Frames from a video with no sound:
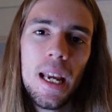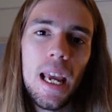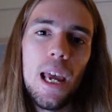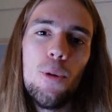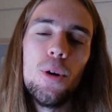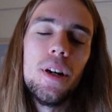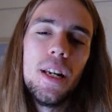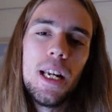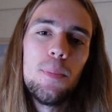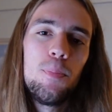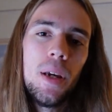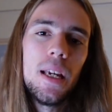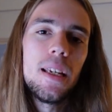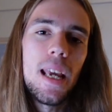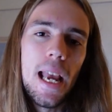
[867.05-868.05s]
and would
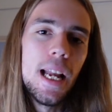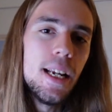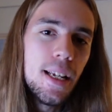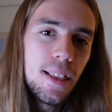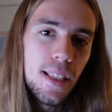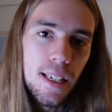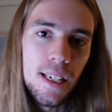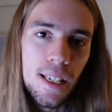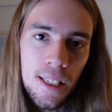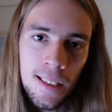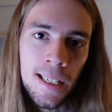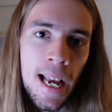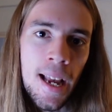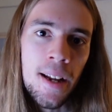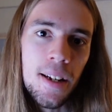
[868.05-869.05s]
nitpick anything he
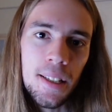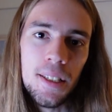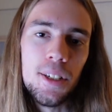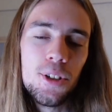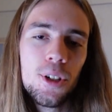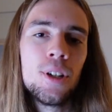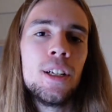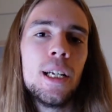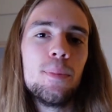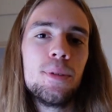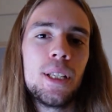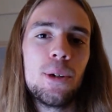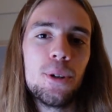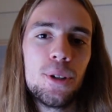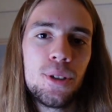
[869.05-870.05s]
said in these clips
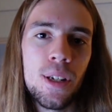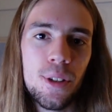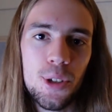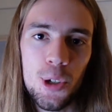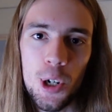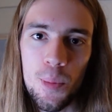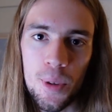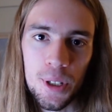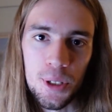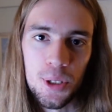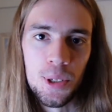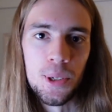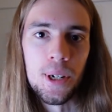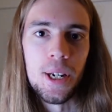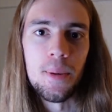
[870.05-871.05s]
that were sent to him on
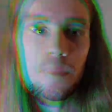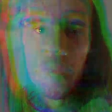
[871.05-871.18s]
stream